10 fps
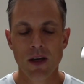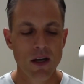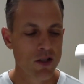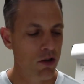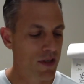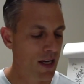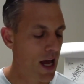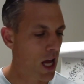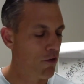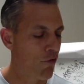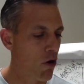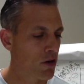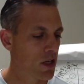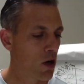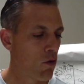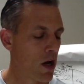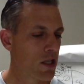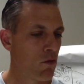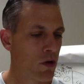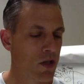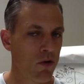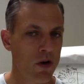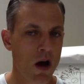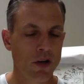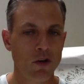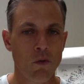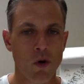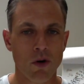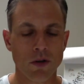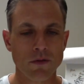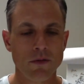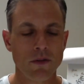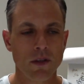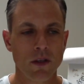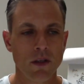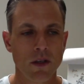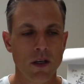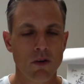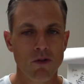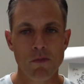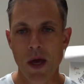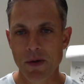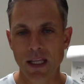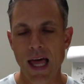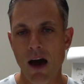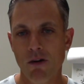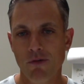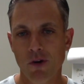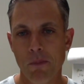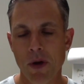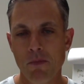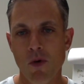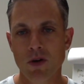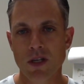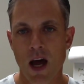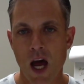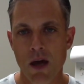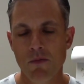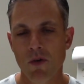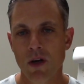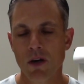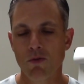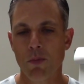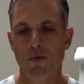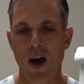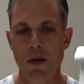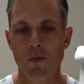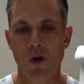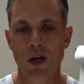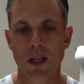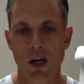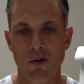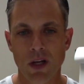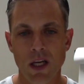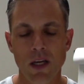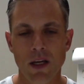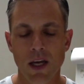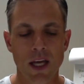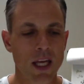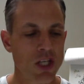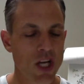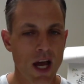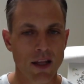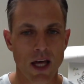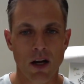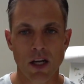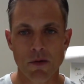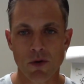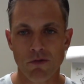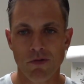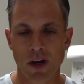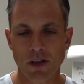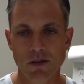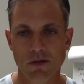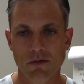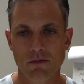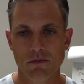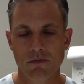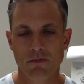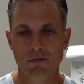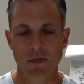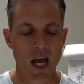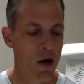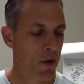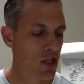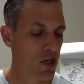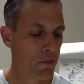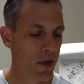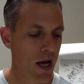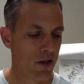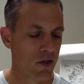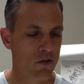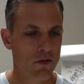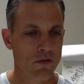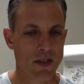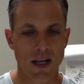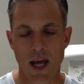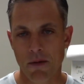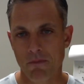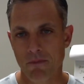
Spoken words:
So today, focusing question: what's going on in your world where maybe allowing for a bit more time will provide more clarity and get you out of that honeymoon phase? And how might you apply this today?